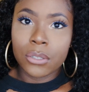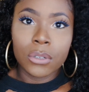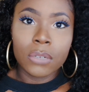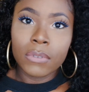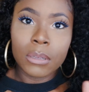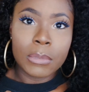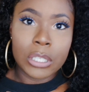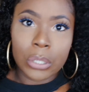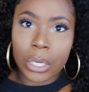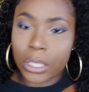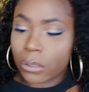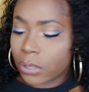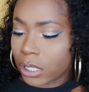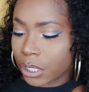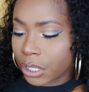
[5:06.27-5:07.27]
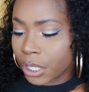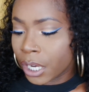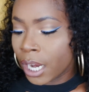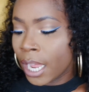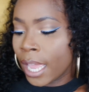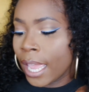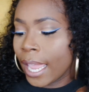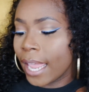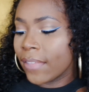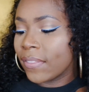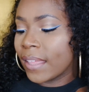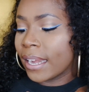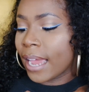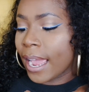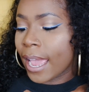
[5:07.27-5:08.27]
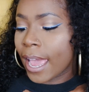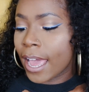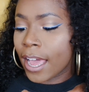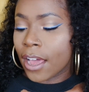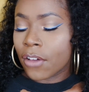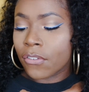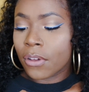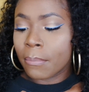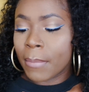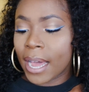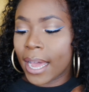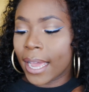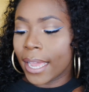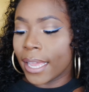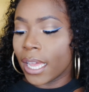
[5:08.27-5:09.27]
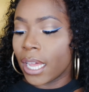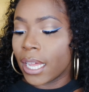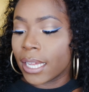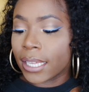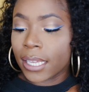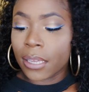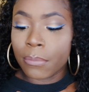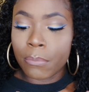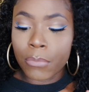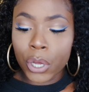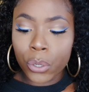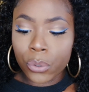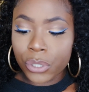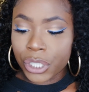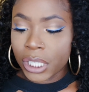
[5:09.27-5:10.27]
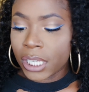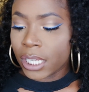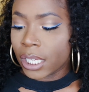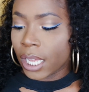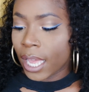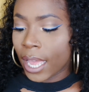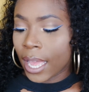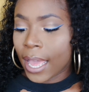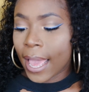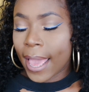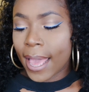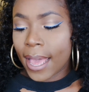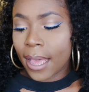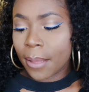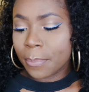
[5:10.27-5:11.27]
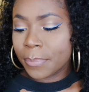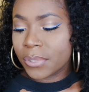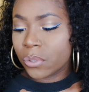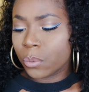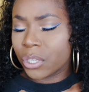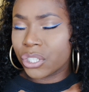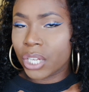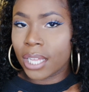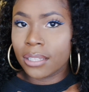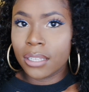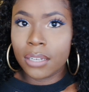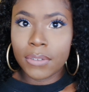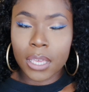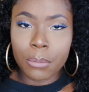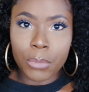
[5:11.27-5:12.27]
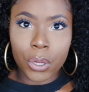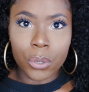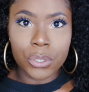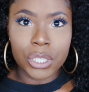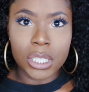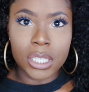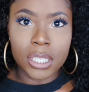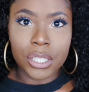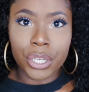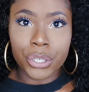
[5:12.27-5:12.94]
Don't even get me started on Tinder. And then I have my Kimoji apps, which I love Kimojis.